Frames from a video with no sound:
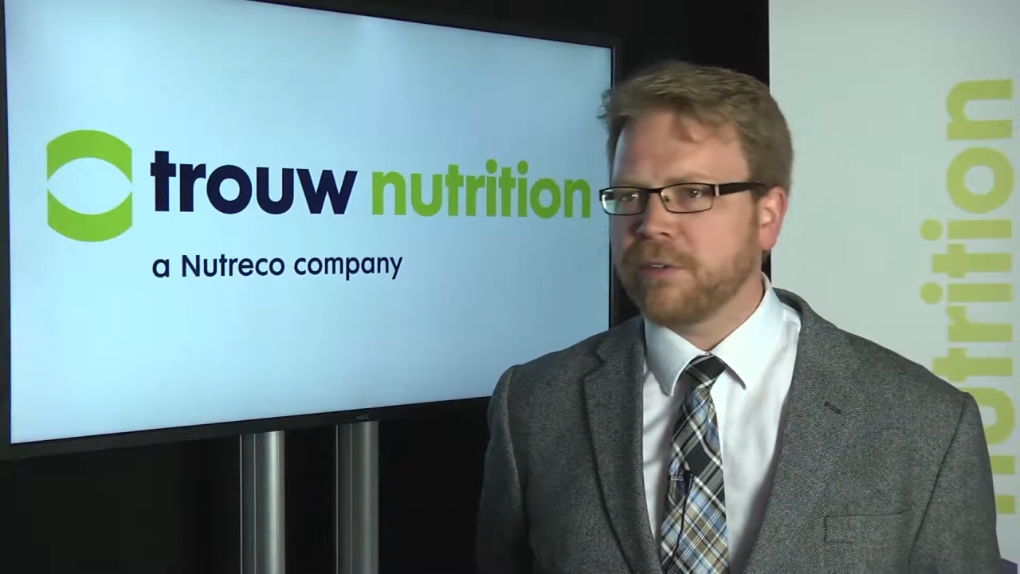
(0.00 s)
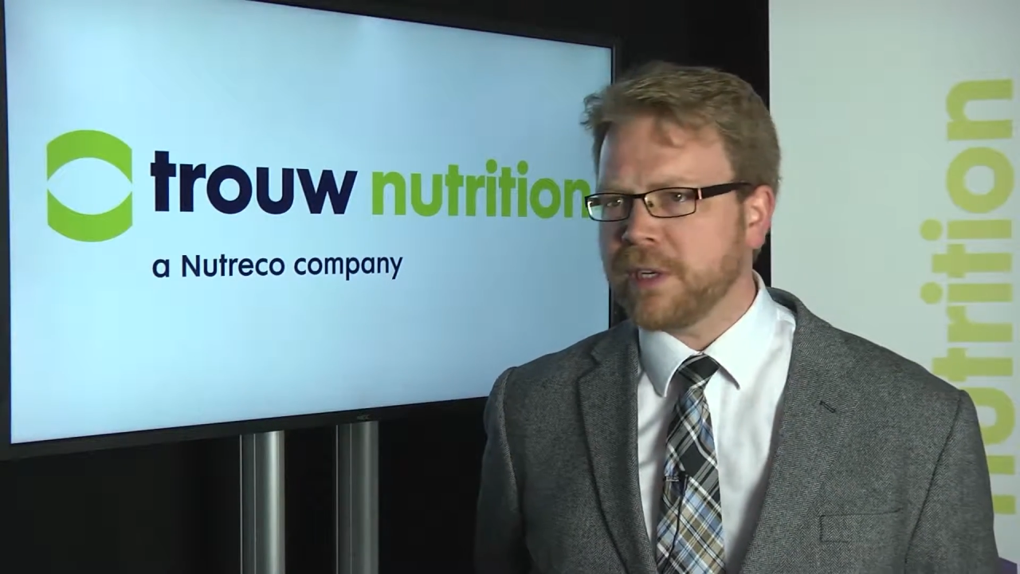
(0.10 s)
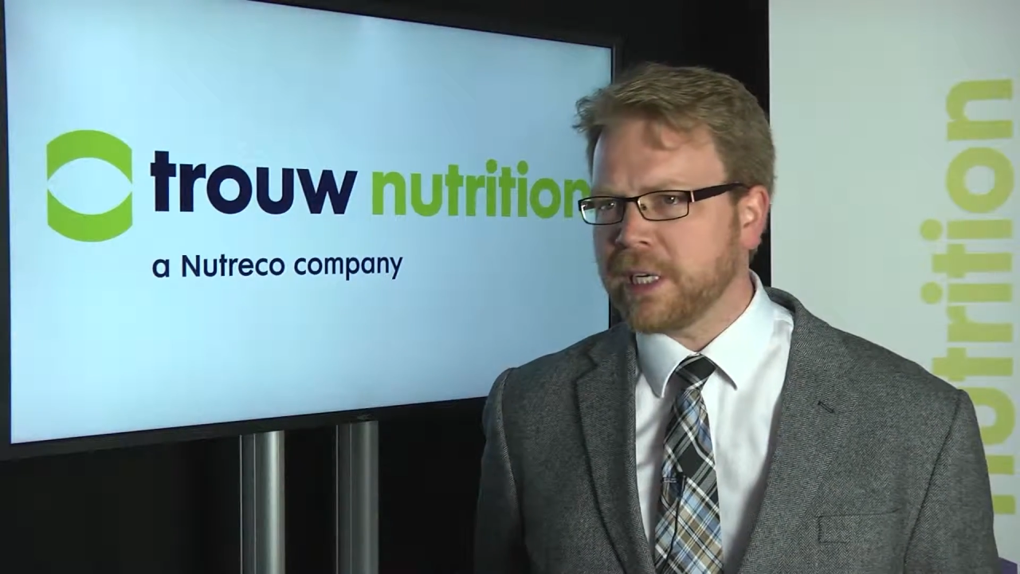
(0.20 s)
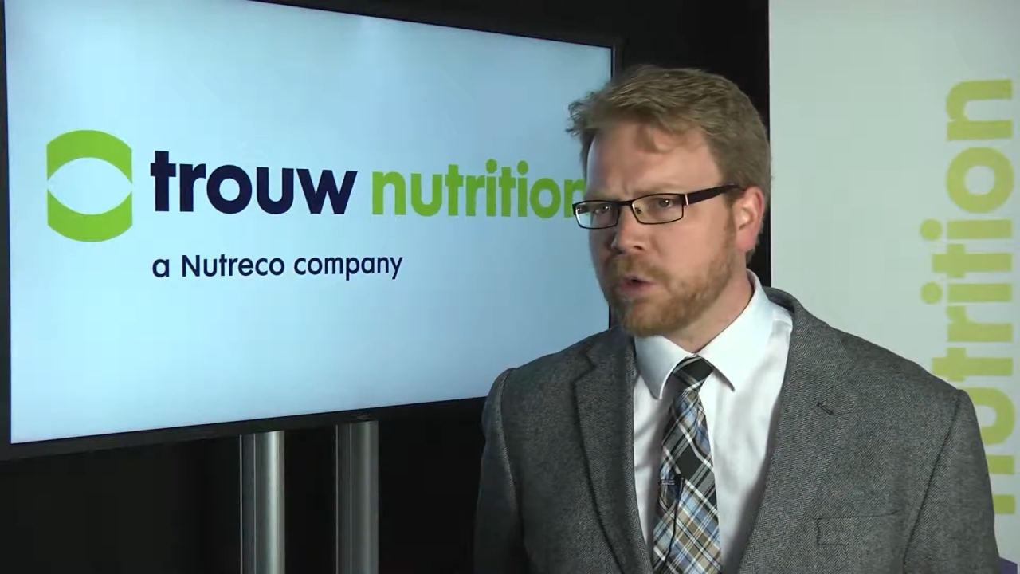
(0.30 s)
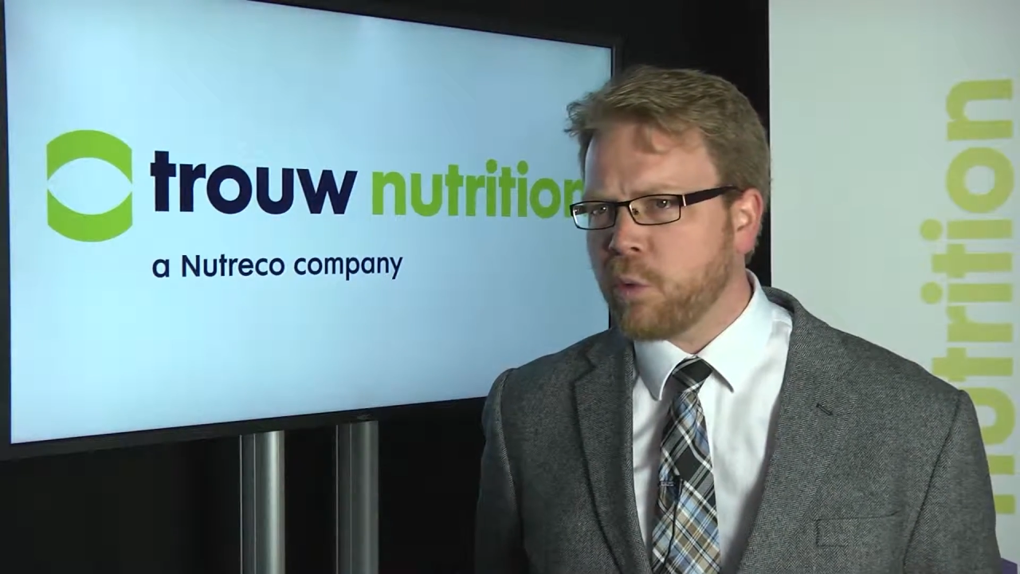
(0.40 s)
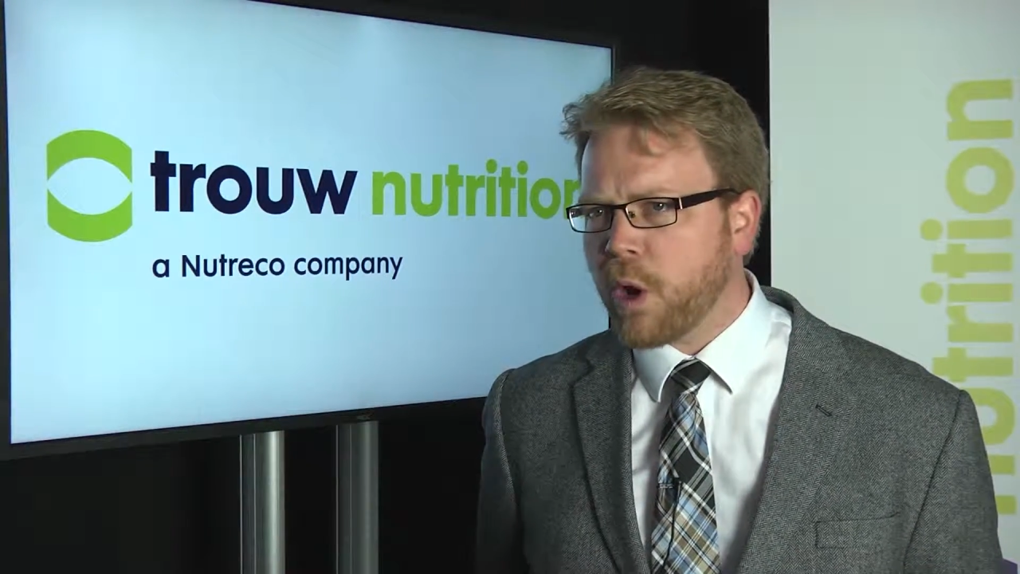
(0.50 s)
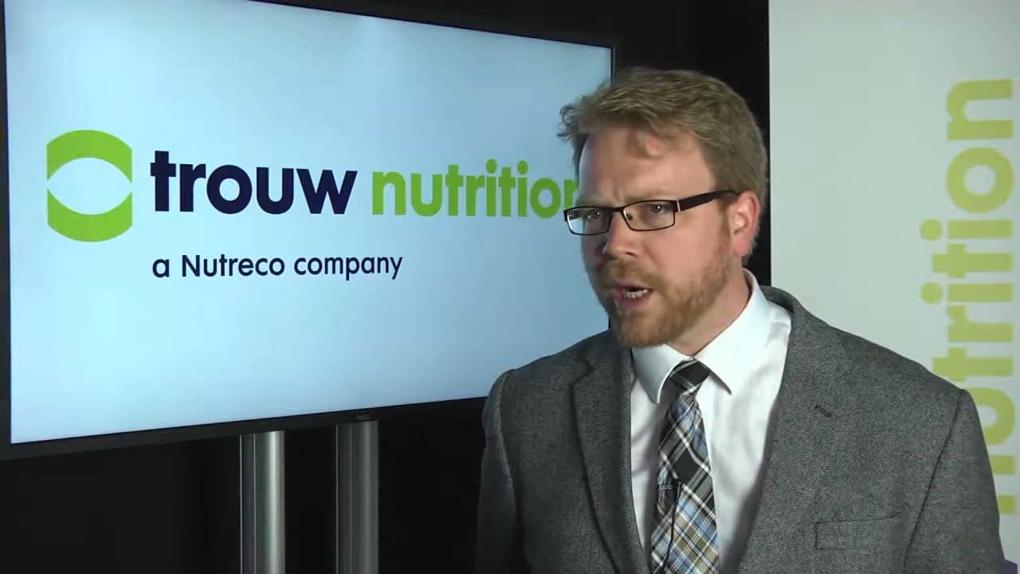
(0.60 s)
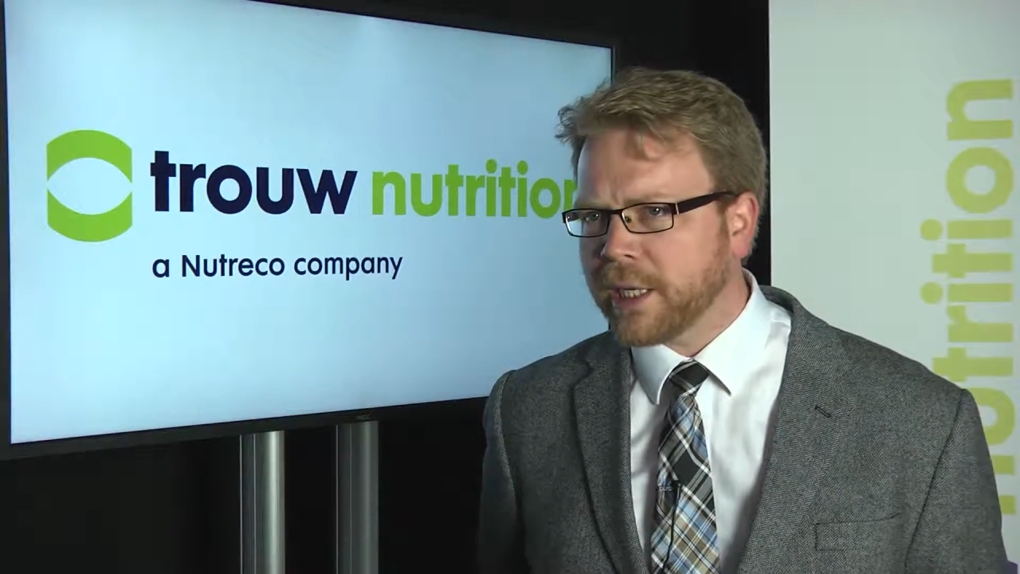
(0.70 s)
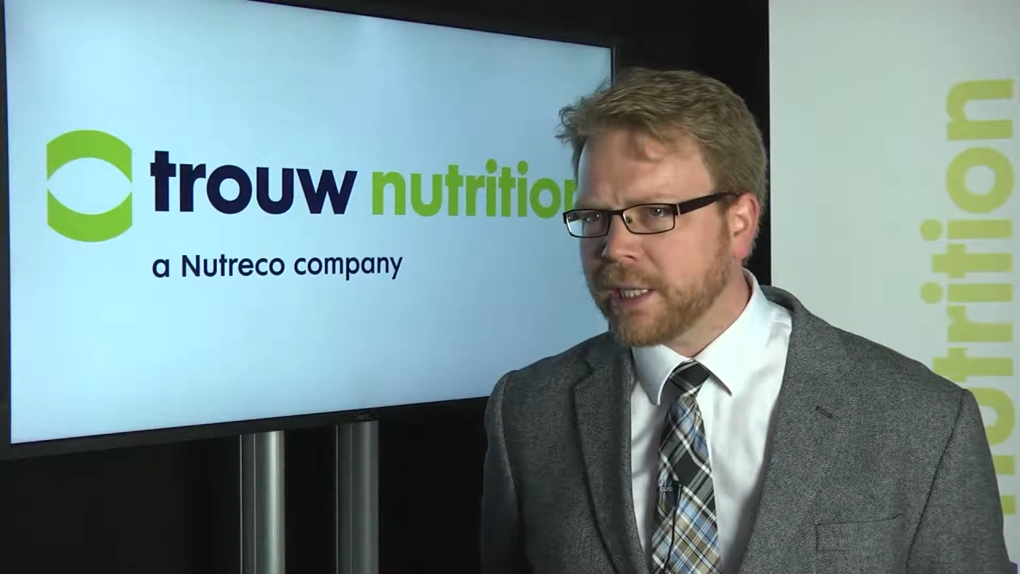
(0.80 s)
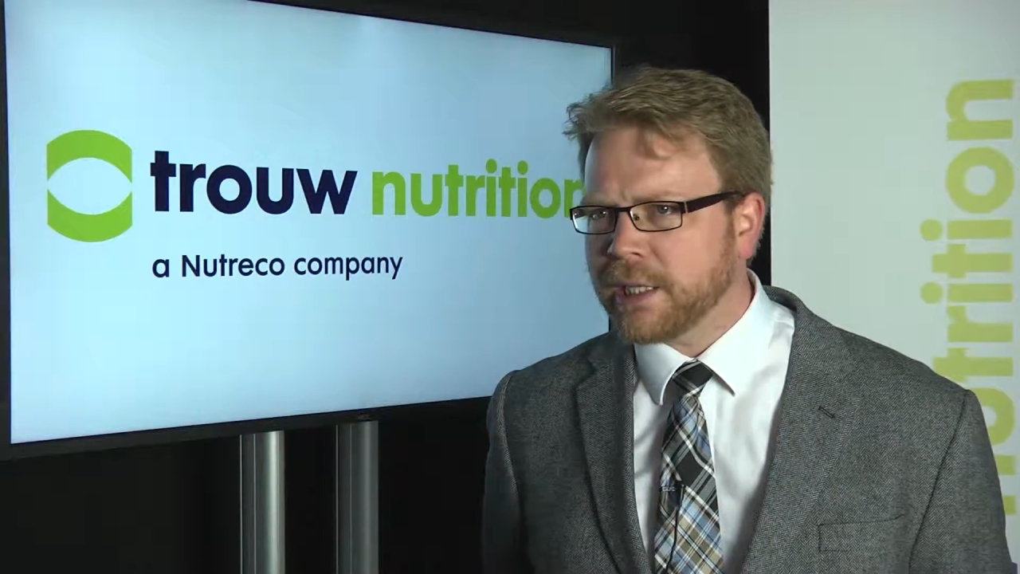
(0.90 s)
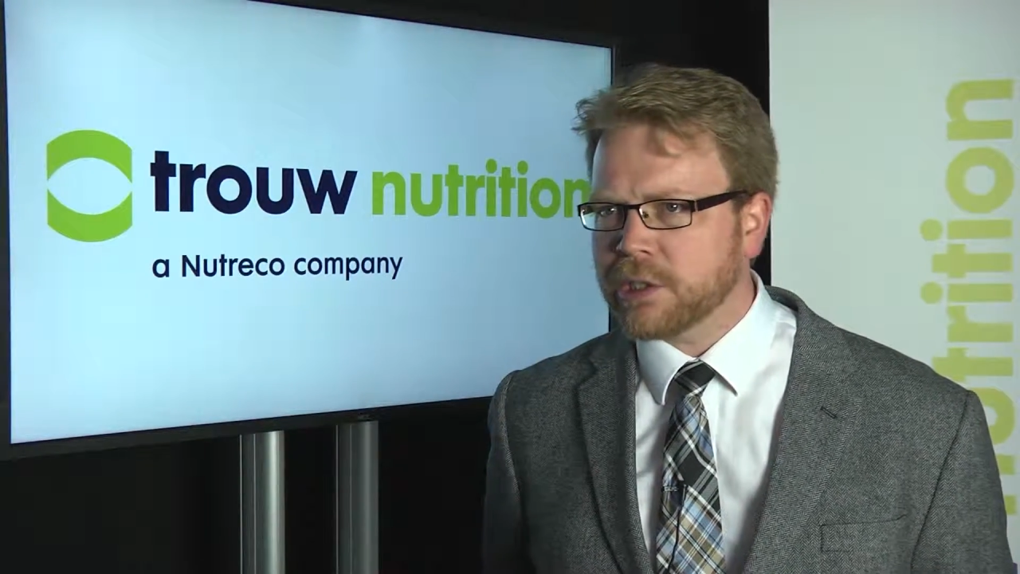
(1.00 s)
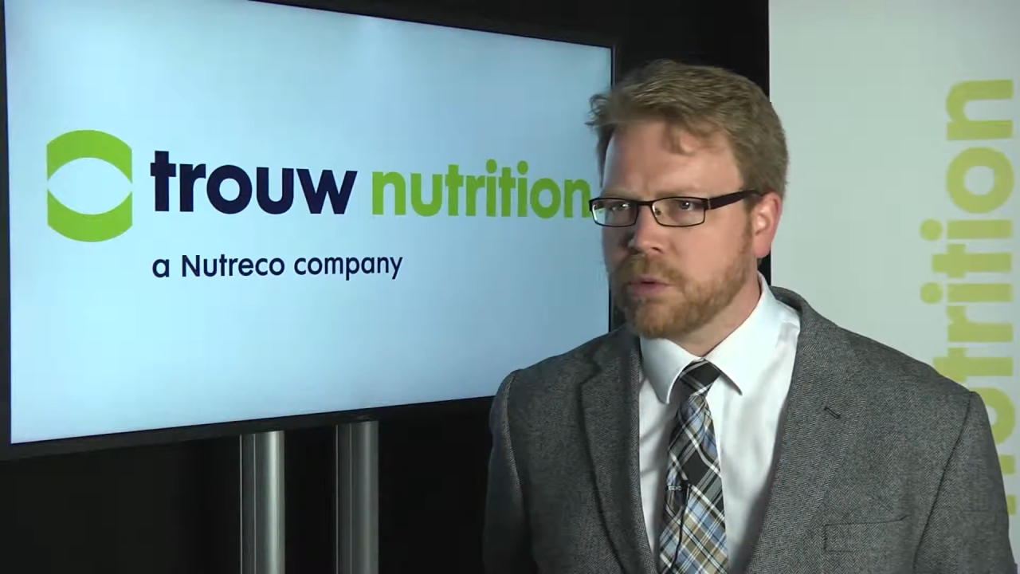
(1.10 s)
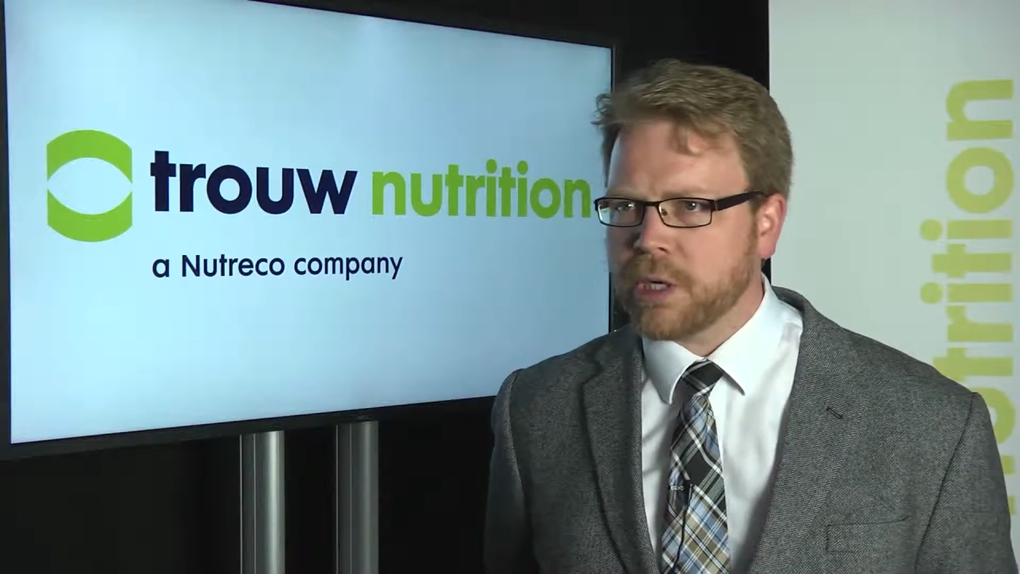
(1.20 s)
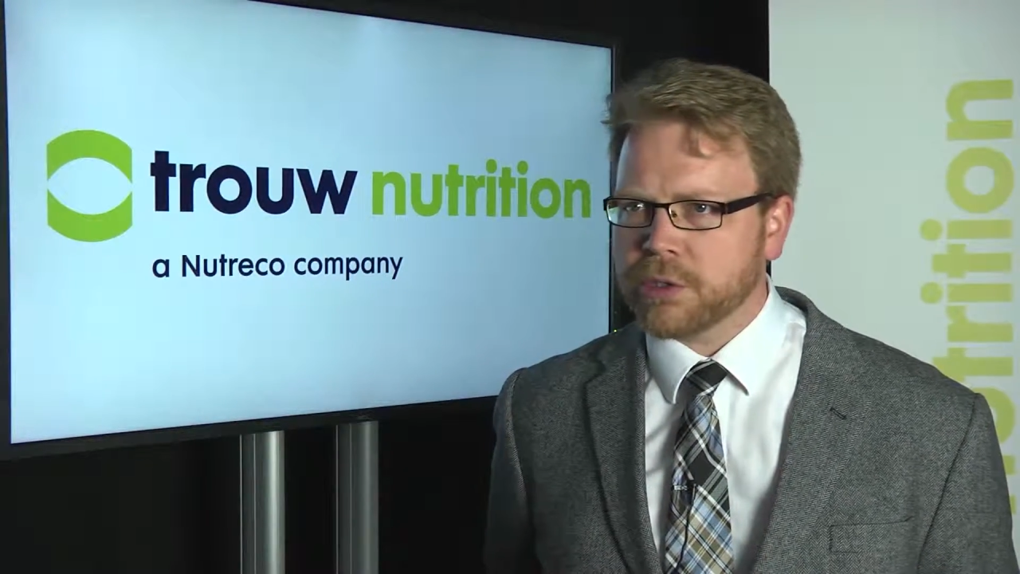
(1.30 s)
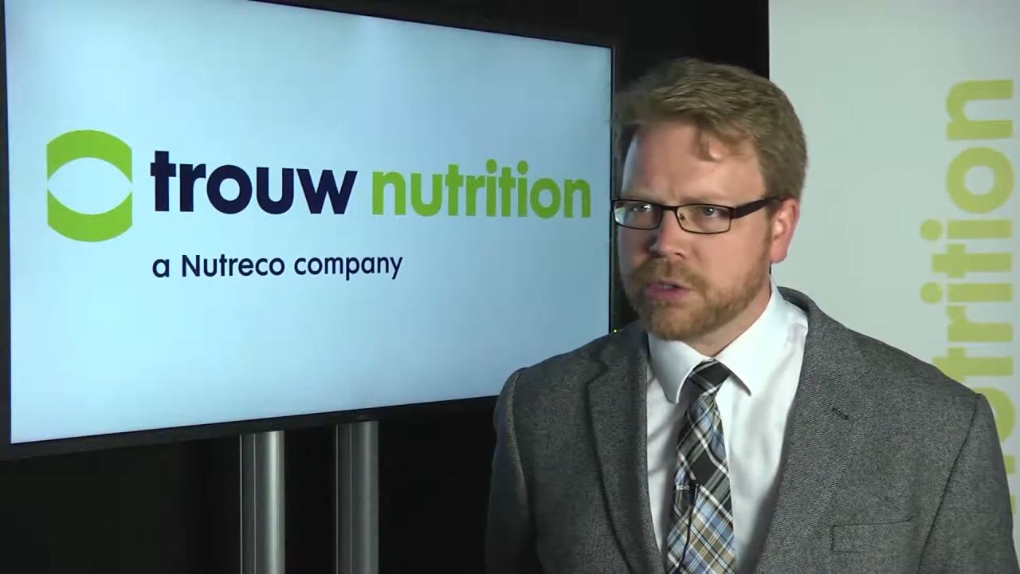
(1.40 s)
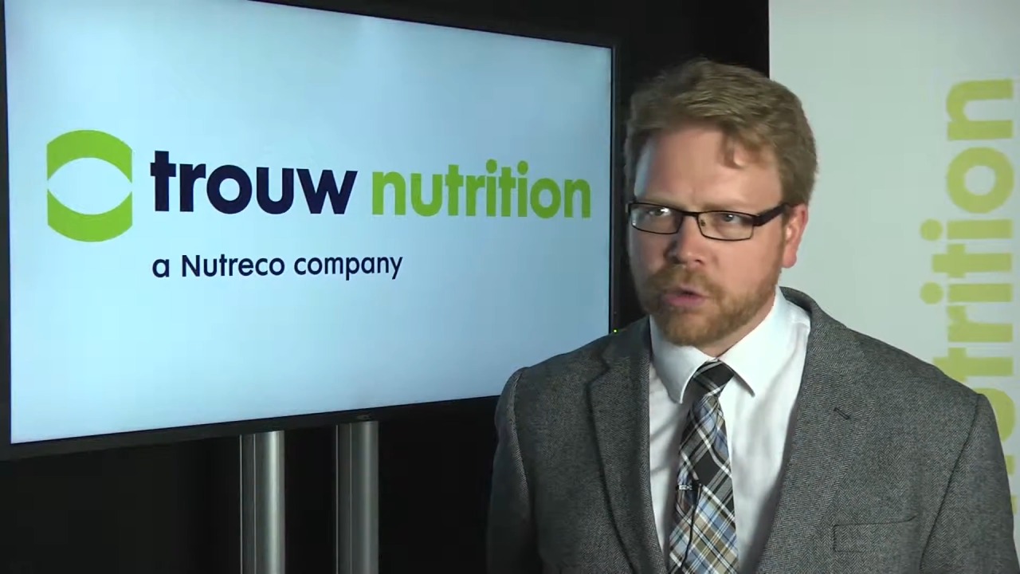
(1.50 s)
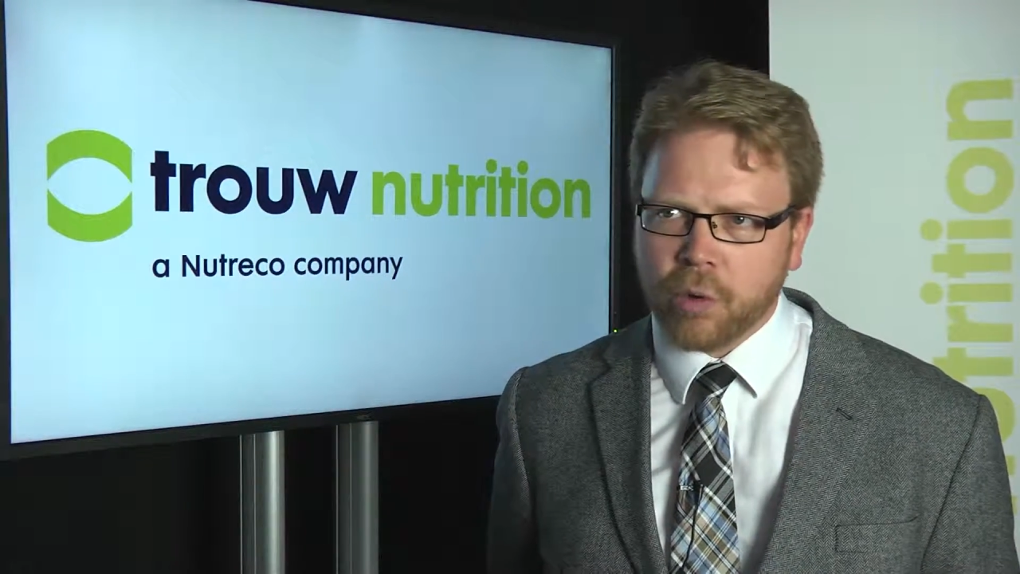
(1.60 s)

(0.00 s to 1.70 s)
feeding quantity as well as the